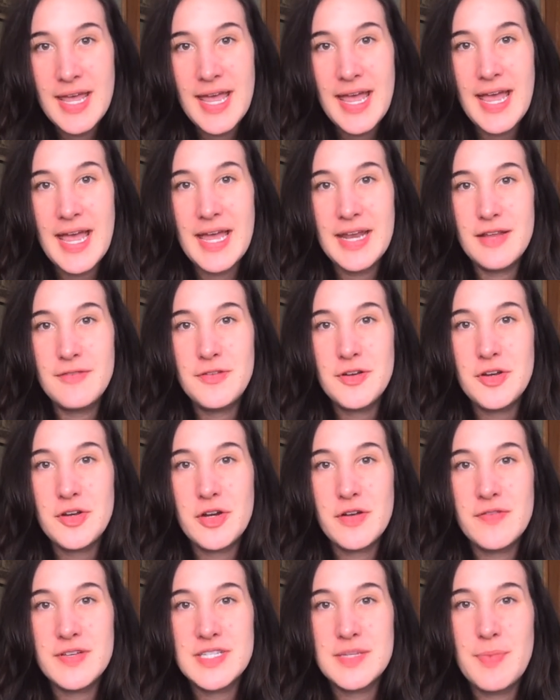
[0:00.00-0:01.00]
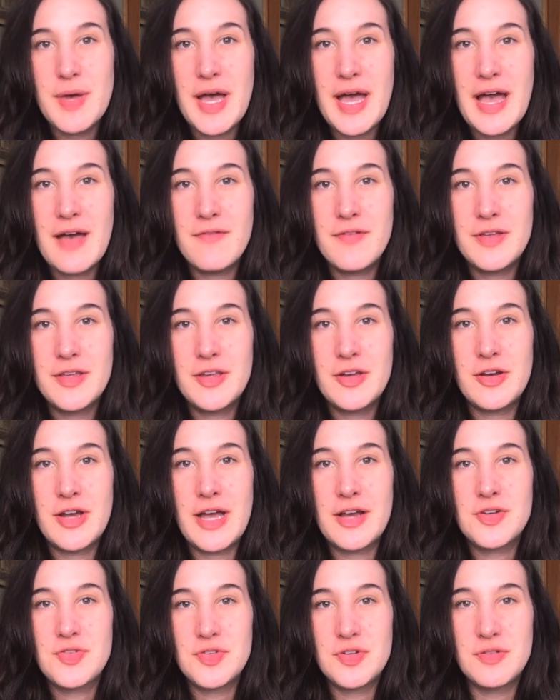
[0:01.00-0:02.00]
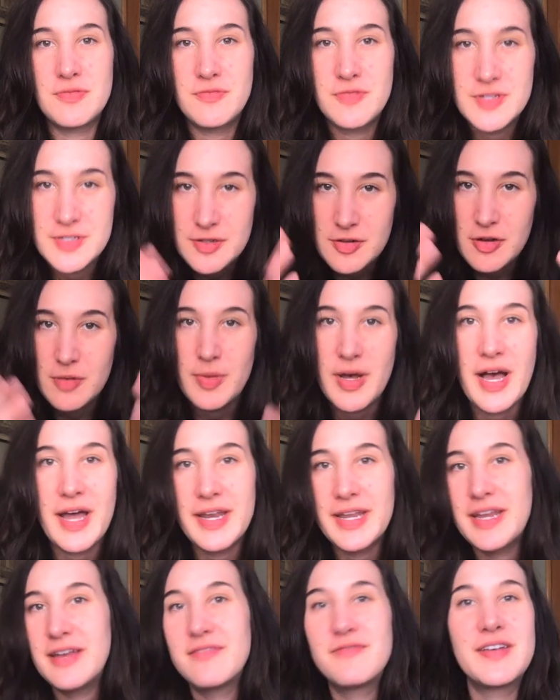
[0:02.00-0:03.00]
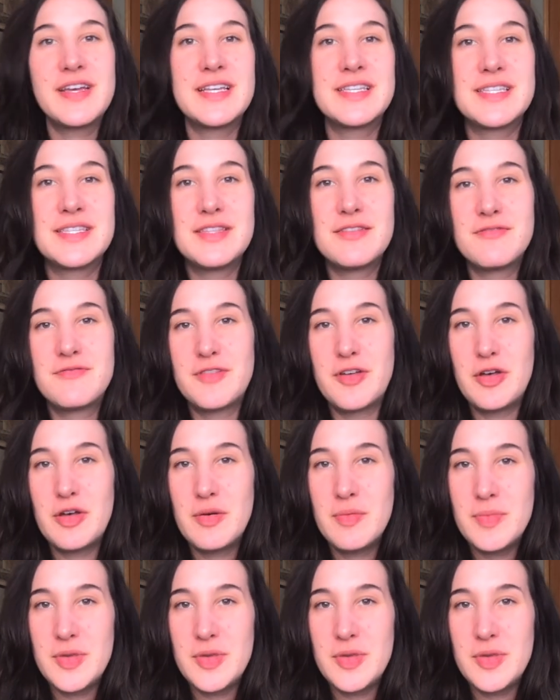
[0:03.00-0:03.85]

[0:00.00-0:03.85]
And if you're nervous about having your actual physical body and face in the film,